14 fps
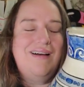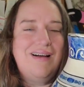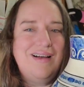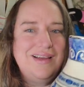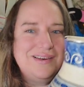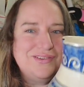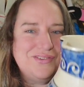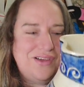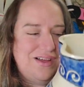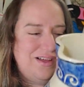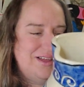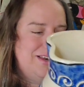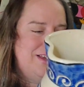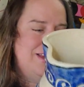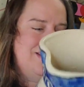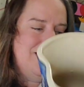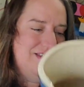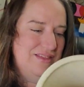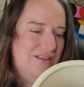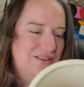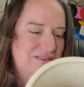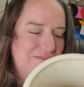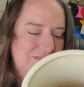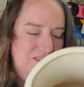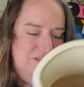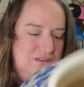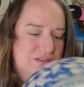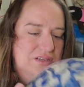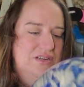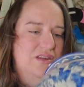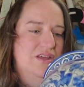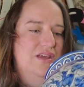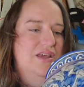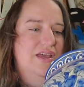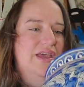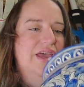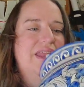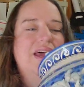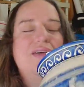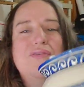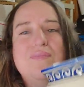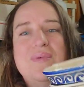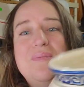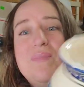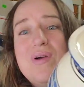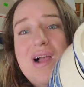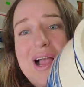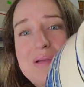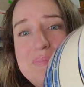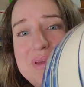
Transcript: got in a lot and I thought it was good. And I remember I